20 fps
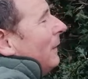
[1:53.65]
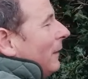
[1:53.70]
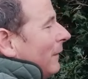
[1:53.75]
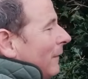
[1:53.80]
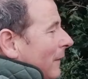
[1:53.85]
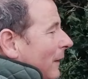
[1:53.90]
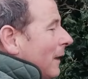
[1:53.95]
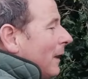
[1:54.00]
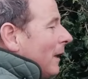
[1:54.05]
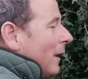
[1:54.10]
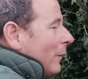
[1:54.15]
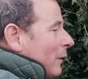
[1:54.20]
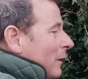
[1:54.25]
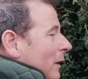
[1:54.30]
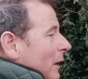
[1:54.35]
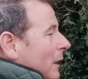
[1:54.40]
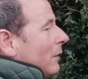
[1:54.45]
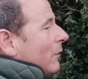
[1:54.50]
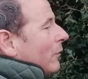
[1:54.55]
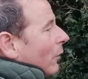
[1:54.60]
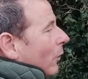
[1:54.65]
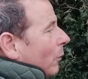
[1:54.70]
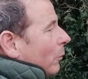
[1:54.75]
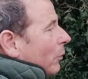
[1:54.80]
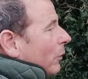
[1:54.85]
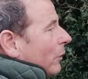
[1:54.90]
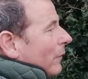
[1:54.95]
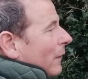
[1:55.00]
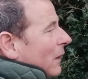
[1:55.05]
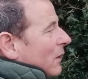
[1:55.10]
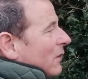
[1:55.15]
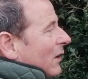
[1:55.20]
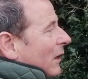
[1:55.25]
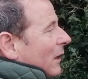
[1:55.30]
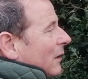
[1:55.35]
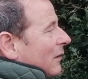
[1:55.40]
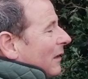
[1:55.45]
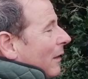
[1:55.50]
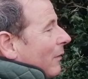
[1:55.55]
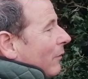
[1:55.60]
and they are indeed thorn-proof. That
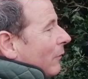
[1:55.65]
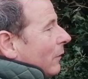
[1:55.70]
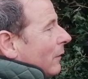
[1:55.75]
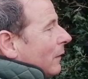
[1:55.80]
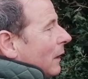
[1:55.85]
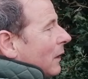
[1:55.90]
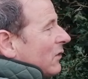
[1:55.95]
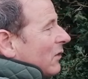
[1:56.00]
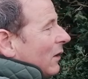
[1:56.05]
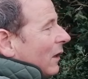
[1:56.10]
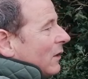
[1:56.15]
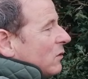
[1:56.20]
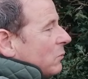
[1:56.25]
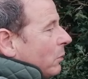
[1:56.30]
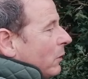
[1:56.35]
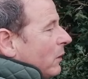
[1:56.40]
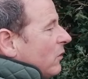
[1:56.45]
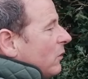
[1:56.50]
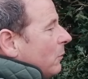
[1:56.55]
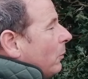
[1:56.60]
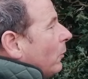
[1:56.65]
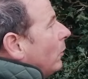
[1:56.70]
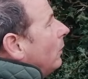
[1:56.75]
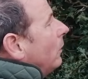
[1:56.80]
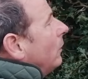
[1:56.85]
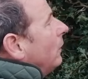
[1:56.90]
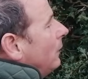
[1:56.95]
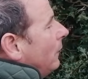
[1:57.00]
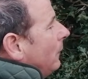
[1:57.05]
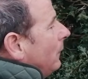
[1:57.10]
side's leather and that side's breathable.